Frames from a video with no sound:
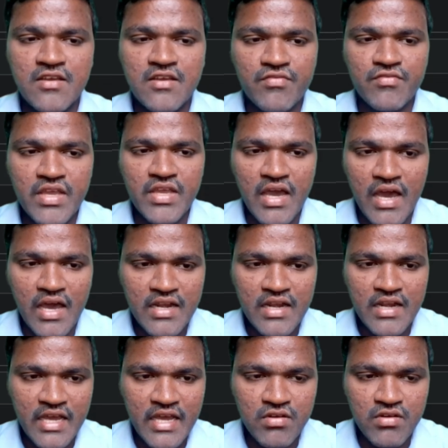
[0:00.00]
we are
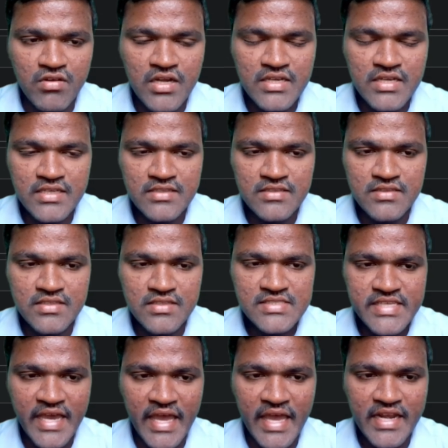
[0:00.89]
converting this
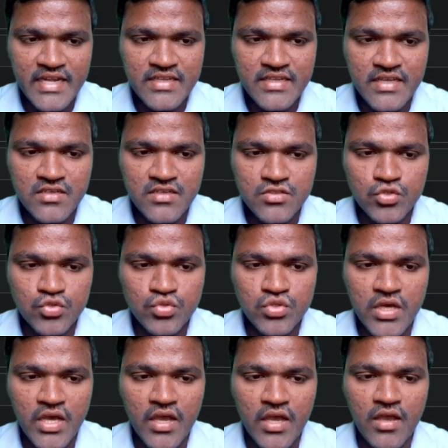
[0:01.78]
character to
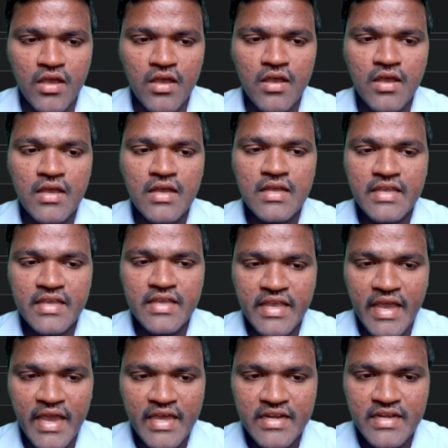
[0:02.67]
the
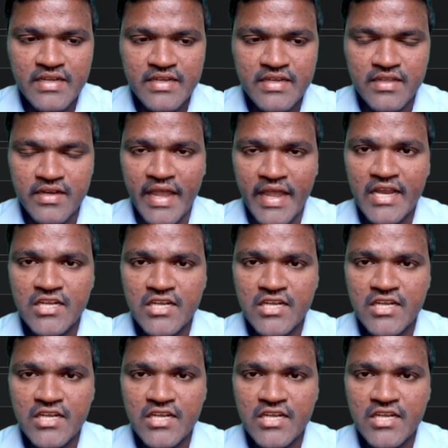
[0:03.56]
character